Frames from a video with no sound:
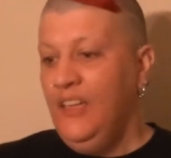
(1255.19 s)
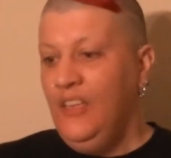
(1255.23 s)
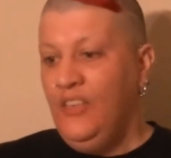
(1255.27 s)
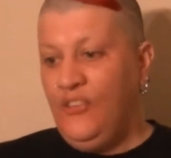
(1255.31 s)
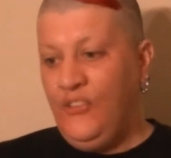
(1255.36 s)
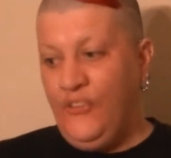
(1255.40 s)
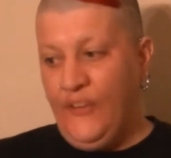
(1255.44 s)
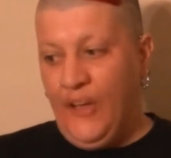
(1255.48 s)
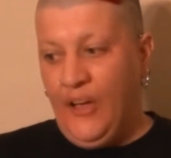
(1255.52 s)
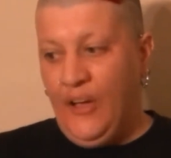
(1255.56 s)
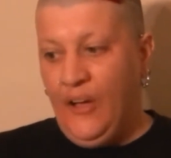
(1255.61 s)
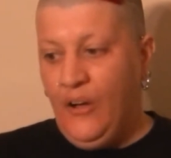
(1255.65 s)

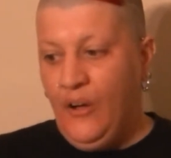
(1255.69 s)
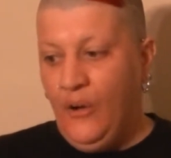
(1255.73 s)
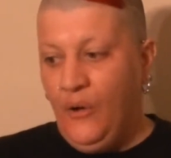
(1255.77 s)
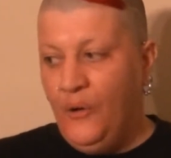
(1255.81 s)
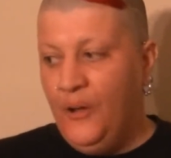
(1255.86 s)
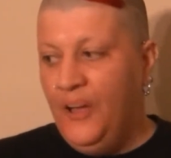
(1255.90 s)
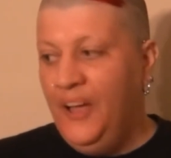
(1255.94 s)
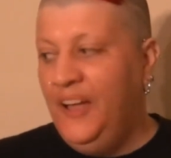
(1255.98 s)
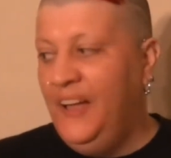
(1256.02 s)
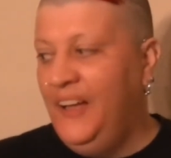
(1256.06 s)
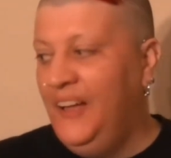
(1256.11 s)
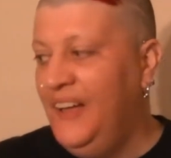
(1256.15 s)

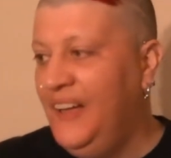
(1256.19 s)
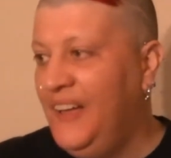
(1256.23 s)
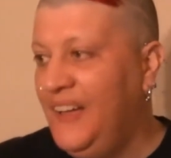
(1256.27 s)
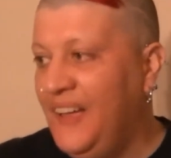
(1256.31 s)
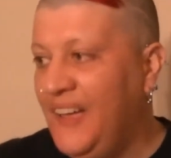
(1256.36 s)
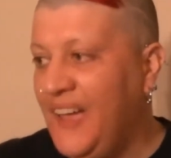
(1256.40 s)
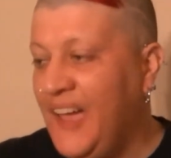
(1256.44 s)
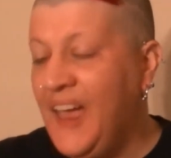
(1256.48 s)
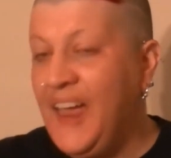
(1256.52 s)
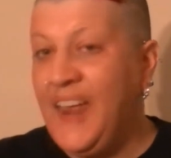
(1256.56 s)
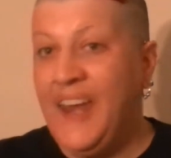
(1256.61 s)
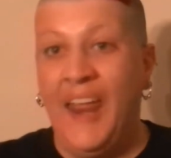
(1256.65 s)
So,
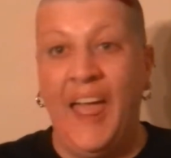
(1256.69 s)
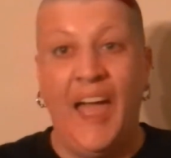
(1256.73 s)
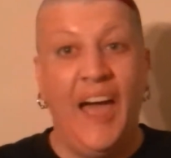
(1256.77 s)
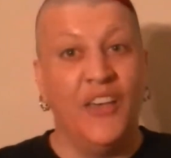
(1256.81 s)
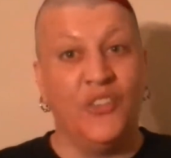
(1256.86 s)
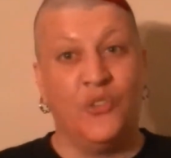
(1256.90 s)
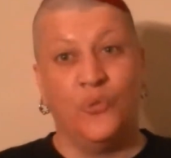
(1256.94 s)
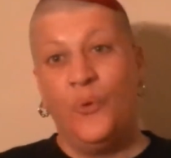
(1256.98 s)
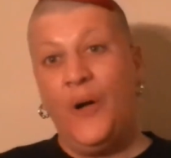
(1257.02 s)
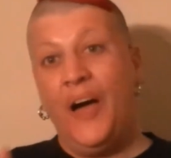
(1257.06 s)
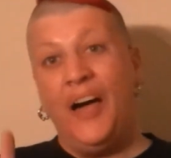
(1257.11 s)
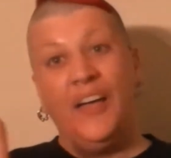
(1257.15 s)
and
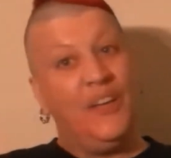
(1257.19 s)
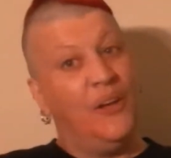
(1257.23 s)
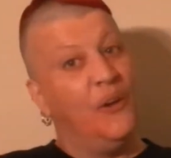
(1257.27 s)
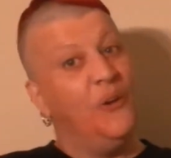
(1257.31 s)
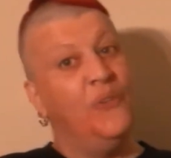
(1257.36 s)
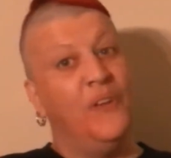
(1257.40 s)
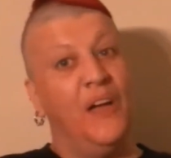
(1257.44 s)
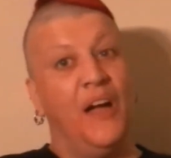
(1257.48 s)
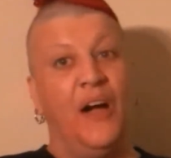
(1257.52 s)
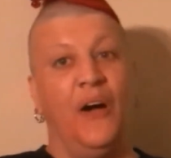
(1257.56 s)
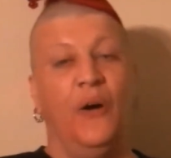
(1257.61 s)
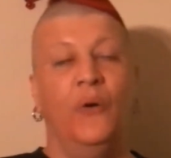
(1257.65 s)
as well, you
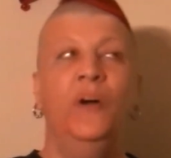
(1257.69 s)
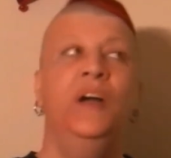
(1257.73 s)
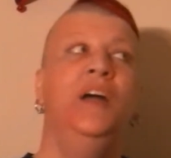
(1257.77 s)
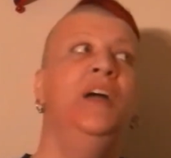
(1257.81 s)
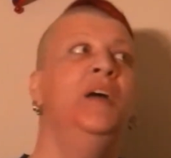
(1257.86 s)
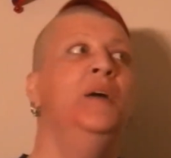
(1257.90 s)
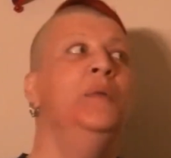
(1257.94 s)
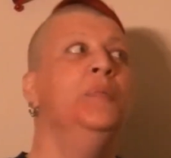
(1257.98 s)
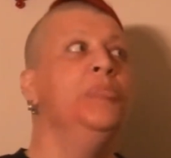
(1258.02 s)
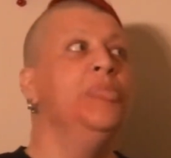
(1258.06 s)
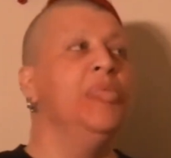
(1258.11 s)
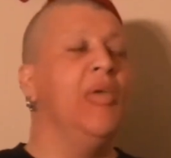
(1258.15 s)
know,
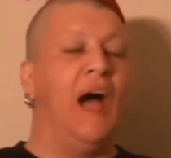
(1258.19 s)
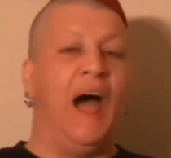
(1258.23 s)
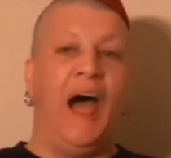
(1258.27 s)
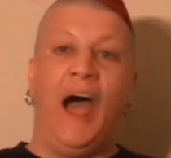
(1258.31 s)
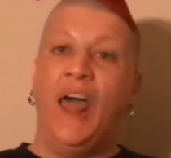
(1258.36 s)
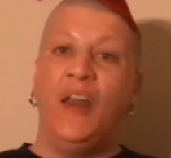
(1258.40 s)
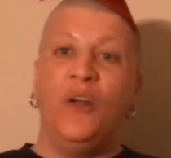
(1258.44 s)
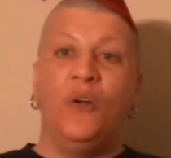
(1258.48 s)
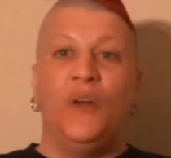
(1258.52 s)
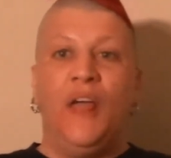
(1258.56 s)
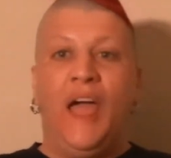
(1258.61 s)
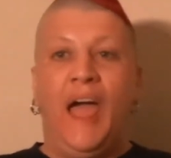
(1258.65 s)

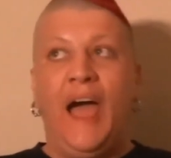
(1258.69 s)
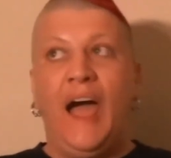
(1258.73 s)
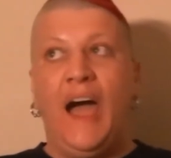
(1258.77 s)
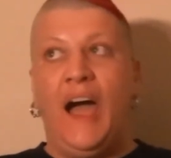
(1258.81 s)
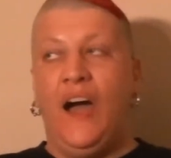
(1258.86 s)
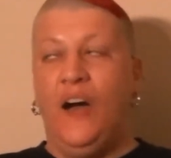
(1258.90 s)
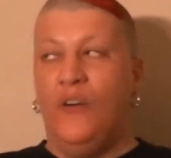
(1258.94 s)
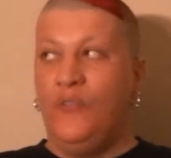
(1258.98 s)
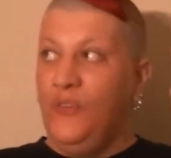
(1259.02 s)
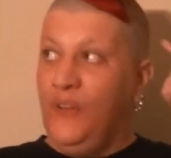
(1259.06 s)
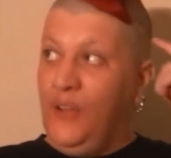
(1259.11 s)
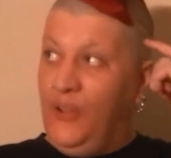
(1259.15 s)
I don't
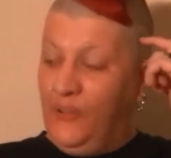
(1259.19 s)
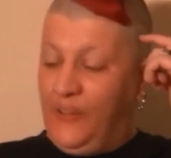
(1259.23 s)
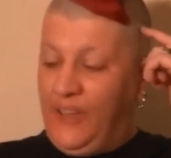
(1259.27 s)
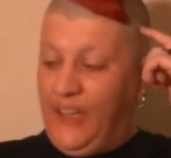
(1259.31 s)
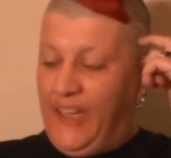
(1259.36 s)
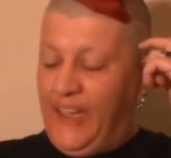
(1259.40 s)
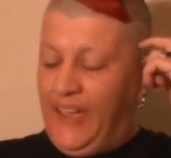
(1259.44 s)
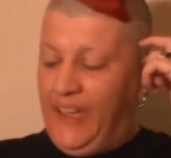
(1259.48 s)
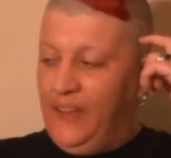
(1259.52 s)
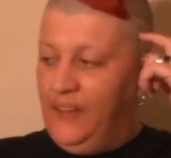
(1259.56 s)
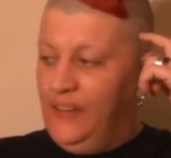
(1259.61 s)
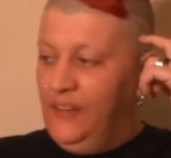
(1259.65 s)
have,
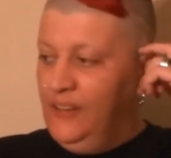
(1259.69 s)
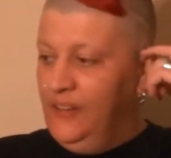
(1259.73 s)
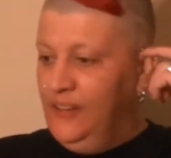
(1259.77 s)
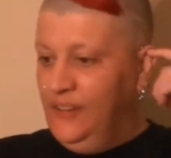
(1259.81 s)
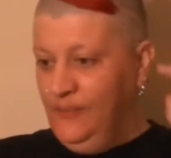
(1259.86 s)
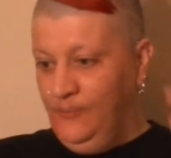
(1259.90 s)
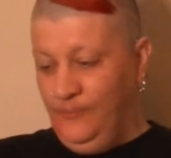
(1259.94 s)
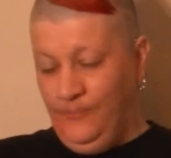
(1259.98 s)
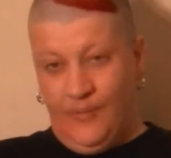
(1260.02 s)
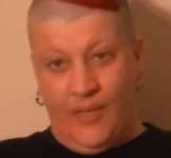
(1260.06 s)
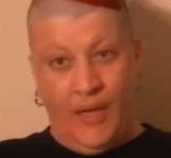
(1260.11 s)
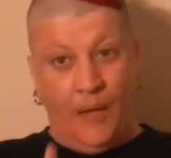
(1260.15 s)
okay,
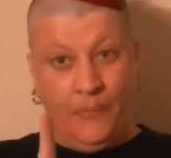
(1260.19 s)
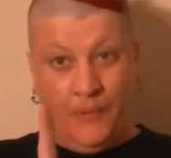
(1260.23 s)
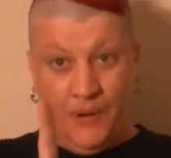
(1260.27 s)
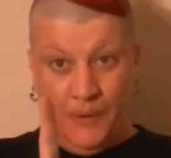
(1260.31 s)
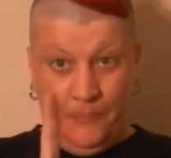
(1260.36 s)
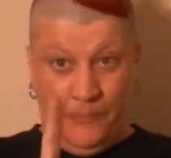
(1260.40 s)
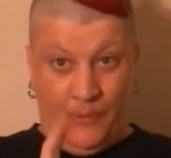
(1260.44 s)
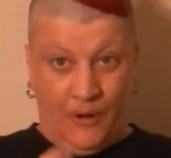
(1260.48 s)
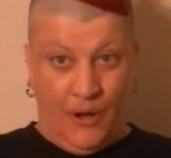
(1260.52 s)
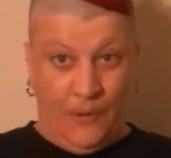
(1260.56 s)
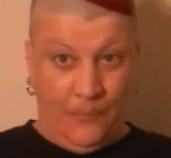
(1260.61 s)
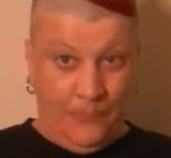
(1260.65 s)
I'm
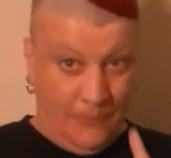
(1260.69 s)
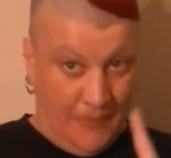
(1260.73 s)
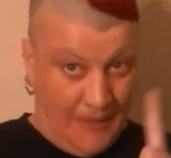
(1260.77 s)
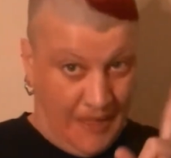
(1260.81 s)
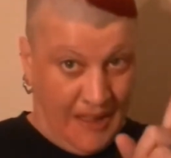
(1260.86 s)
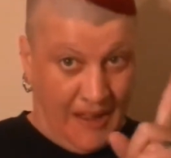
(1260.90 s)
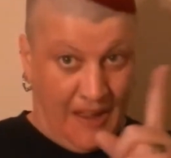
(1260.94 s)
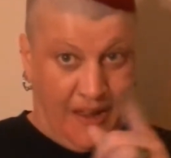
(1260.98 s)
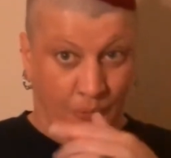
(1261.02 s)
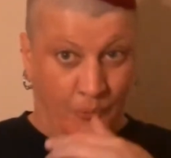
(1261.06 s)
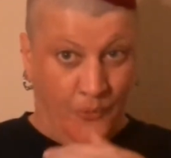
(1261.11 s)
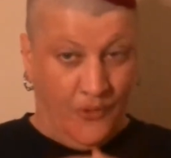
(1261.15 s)
gonna burp,
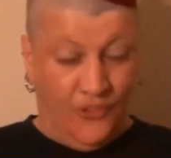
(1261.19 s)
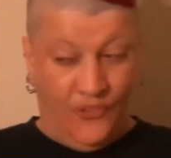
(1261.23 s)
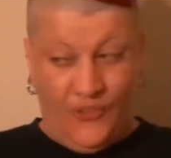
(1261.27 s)
hang on one